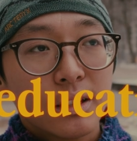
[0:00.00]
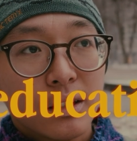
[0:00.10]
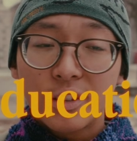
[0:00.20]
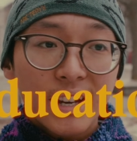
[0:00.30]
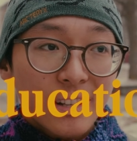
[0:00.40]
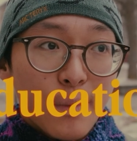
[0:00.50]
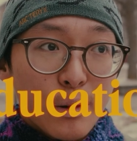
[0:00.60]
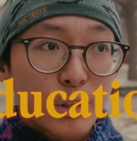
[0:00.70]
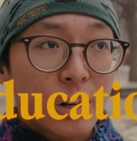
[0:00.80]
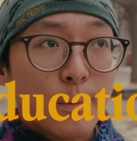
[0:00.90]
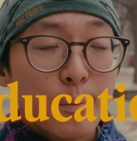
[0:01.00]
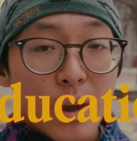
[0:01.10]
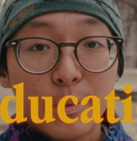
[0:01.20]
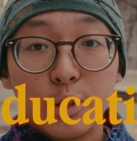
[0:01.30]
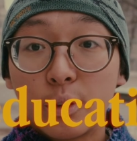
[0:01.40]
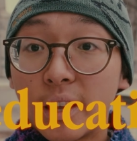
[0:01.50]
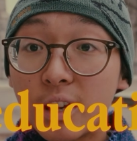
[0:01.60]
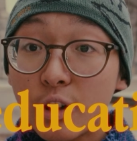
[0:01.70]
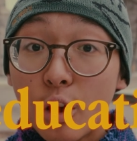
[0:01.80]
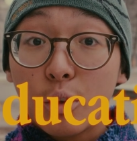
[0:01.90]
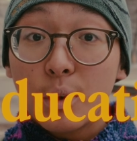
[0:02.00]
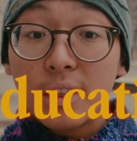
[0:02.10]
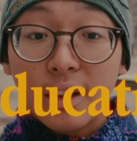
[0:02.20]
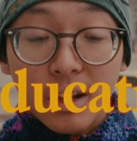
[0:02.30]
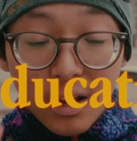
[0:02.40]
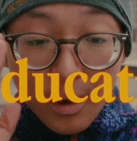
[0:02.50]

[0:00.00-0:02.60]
So last time I was talking about maybe doing like a call with it,